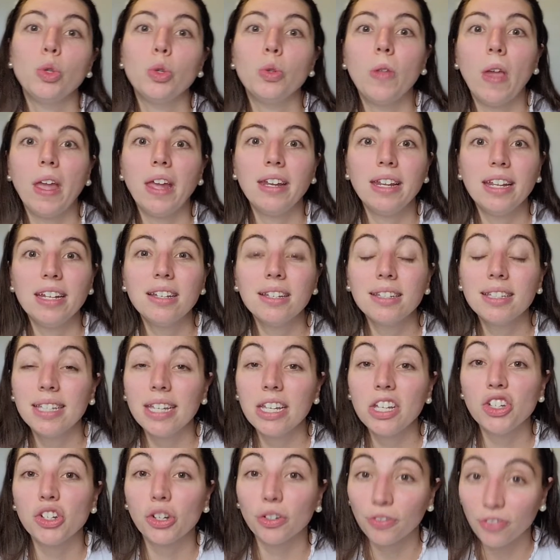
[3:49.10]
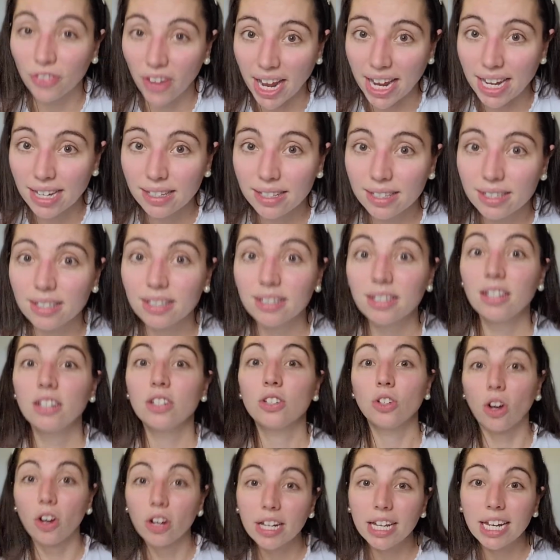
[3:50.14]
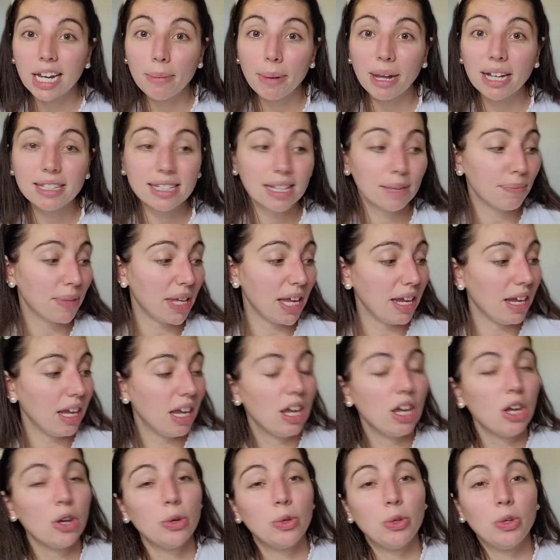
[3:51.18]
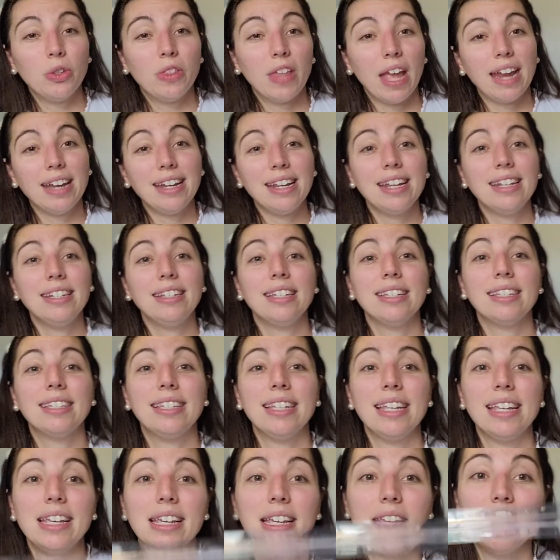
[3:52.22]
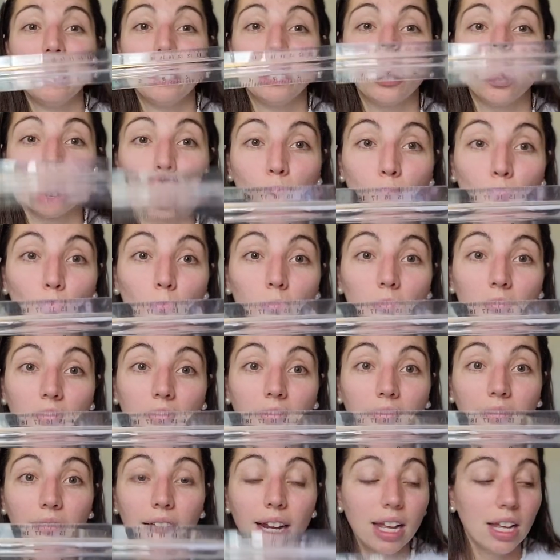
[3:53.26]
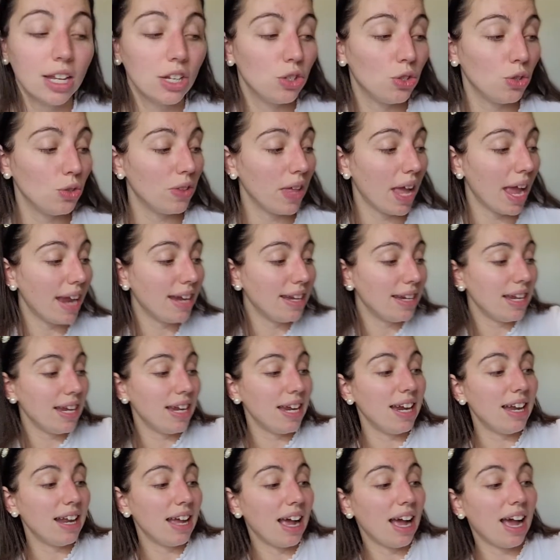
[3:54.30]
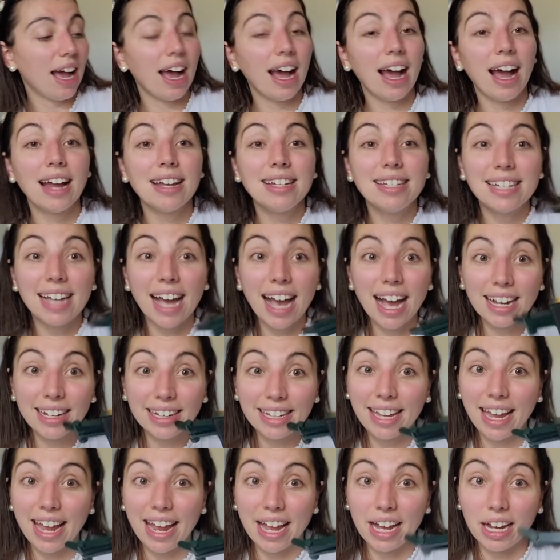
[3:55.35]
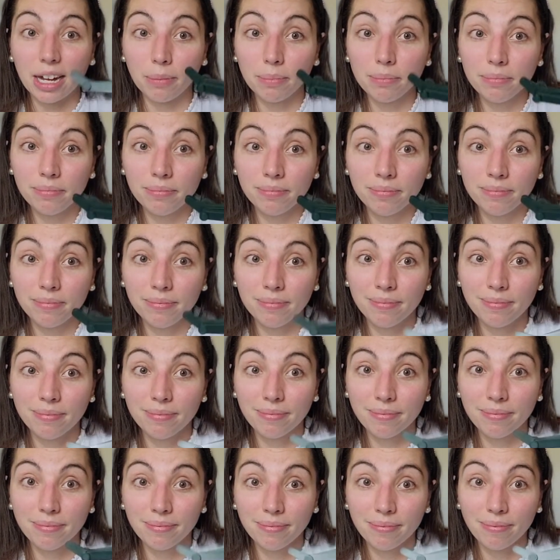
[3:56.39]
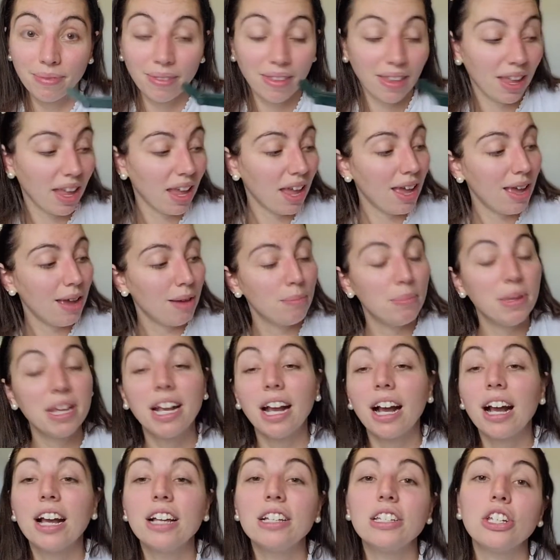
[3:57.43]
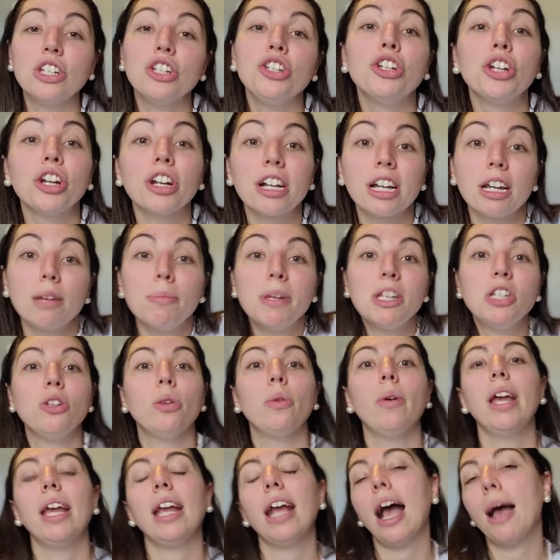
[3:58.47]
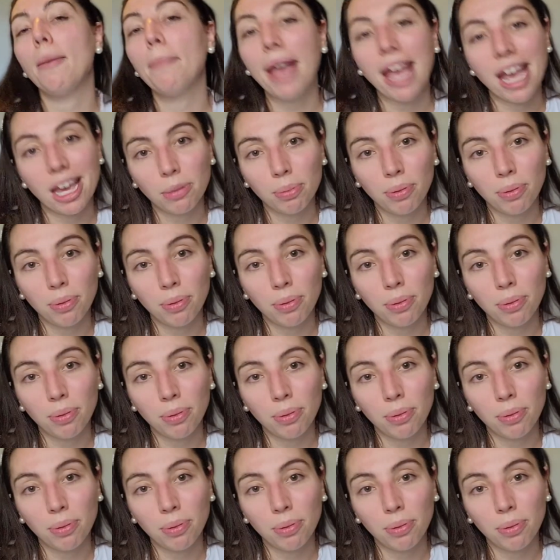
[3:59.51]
they need to see your face talking about something? Do they need to see the ruler? Do they need a doc cam? Because you're gonna be doing a math